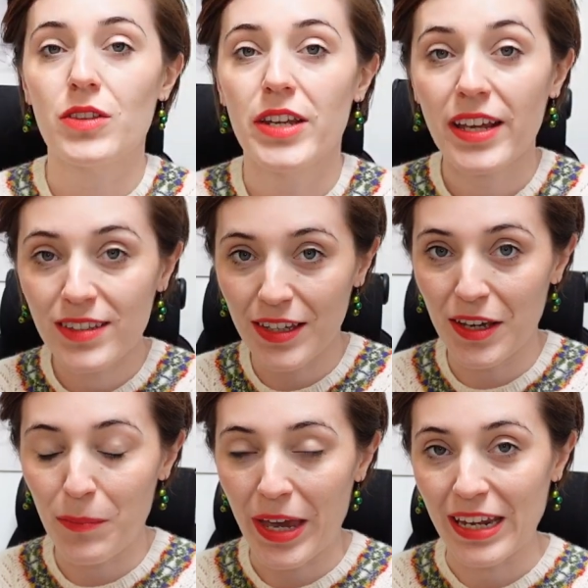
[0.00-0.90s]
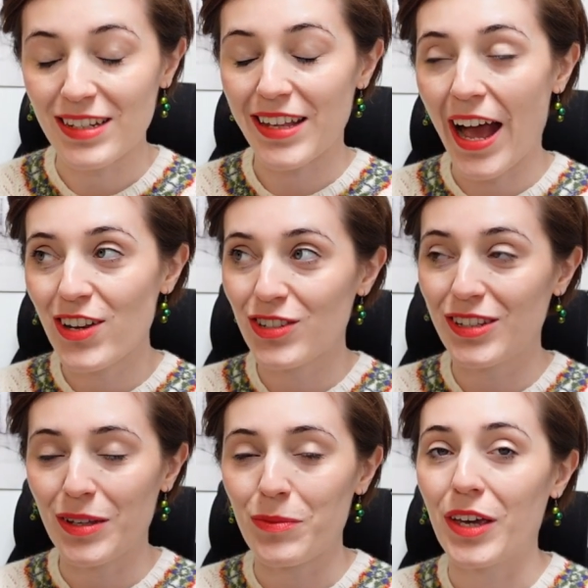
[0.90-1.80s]
the next thing I made is actually
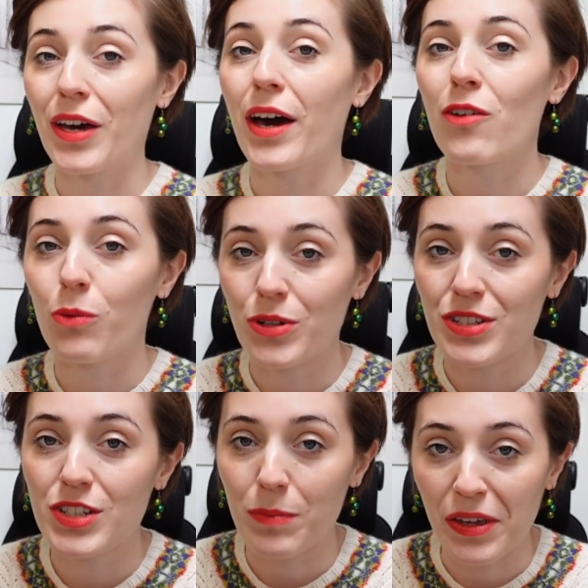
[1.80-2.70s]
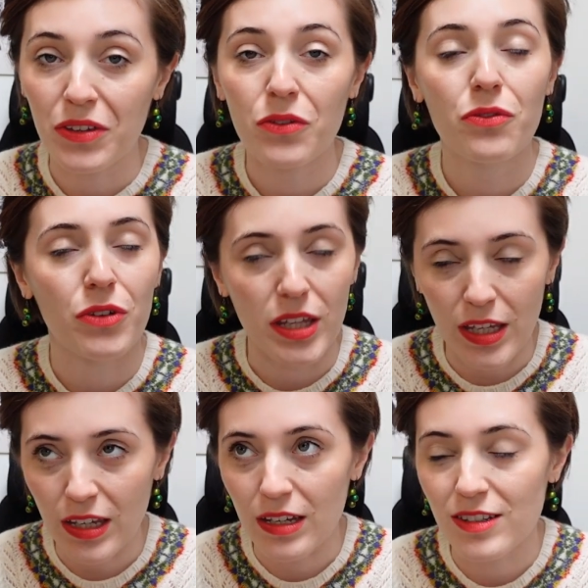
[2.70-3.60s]
something I've wanted to make for
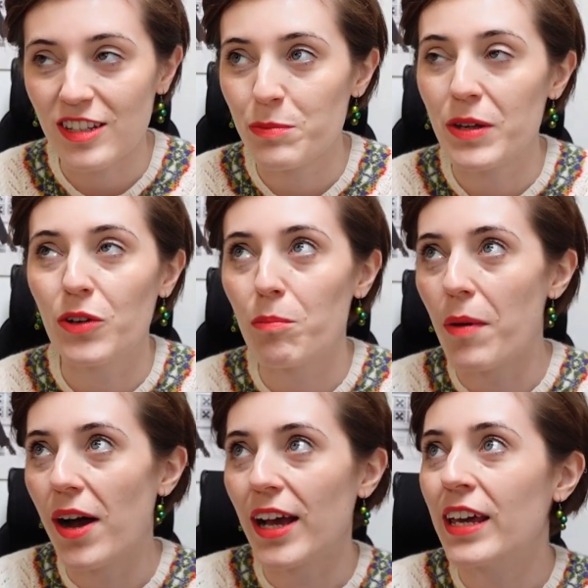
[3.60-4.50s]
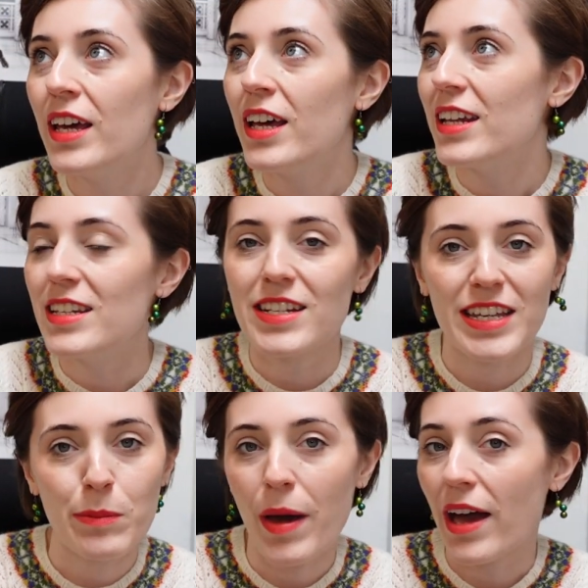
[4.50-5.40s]
years. It's been on my
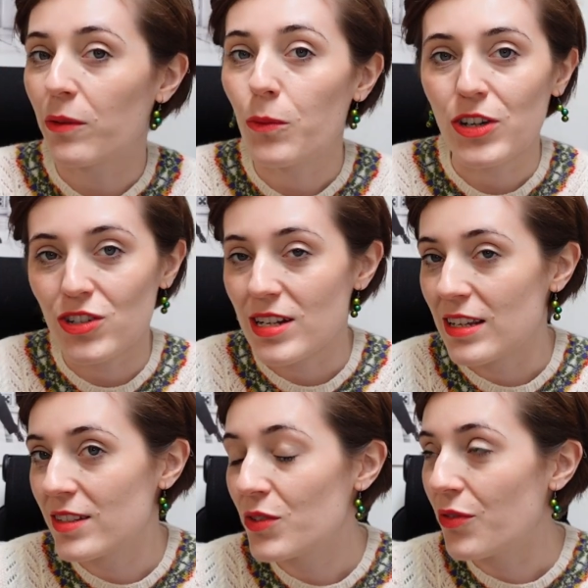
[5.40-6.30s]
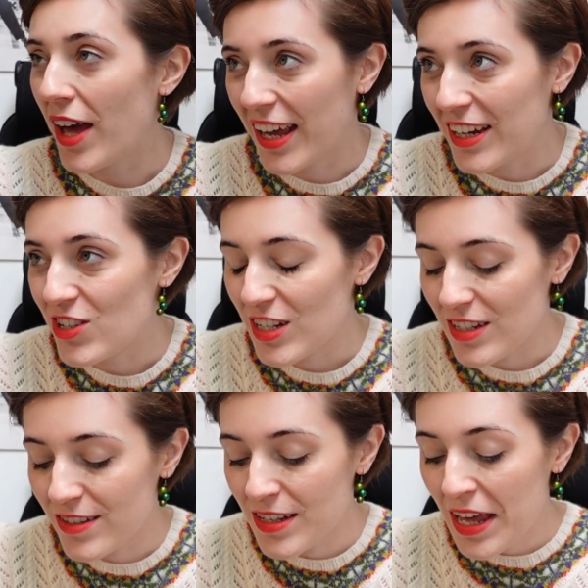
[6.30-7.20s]
knitting pattern wish list for
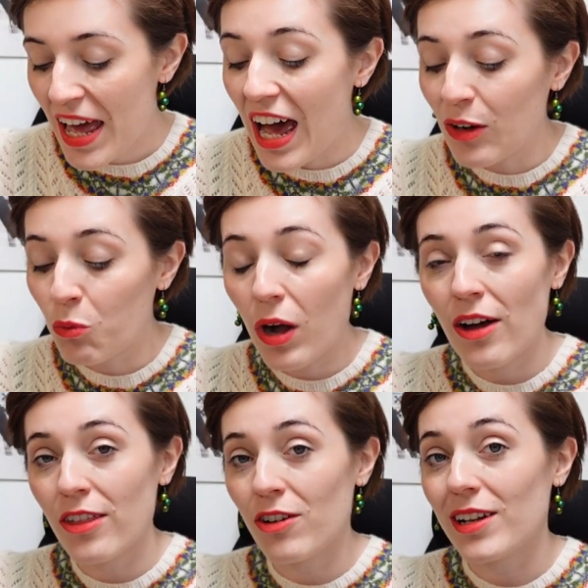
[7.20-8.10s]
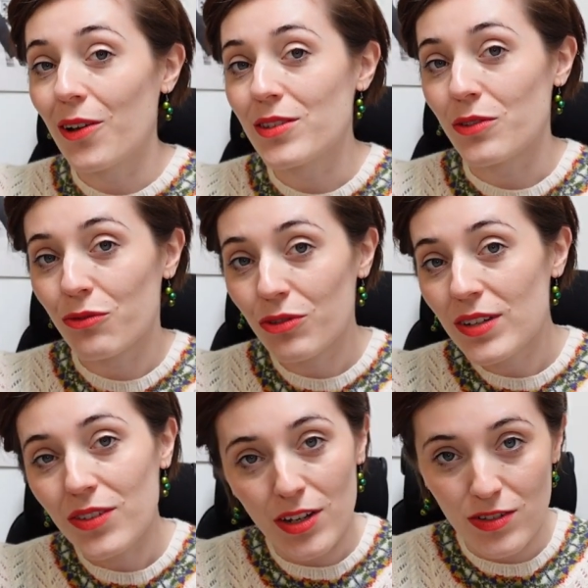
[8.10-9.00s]
ages. And while there are lots of free
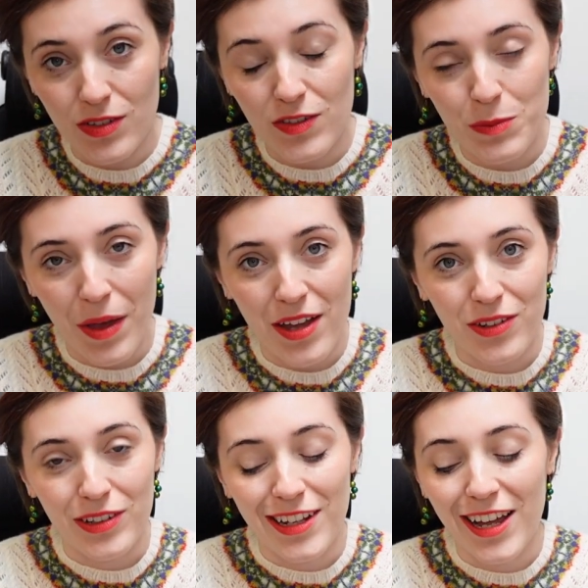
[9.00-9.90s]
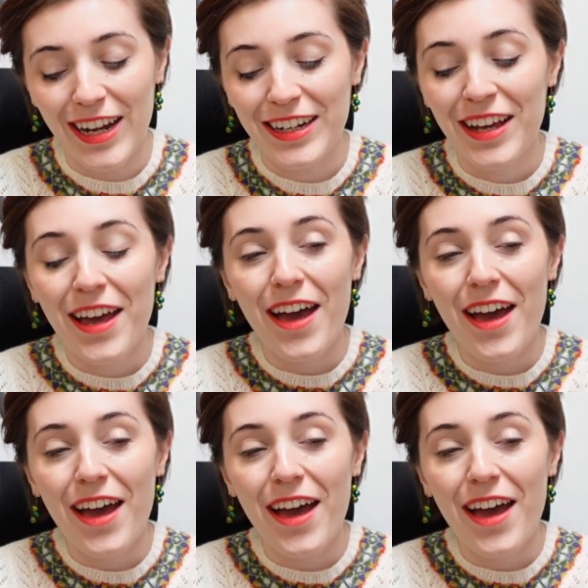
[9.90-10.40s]
versions of this pattern online,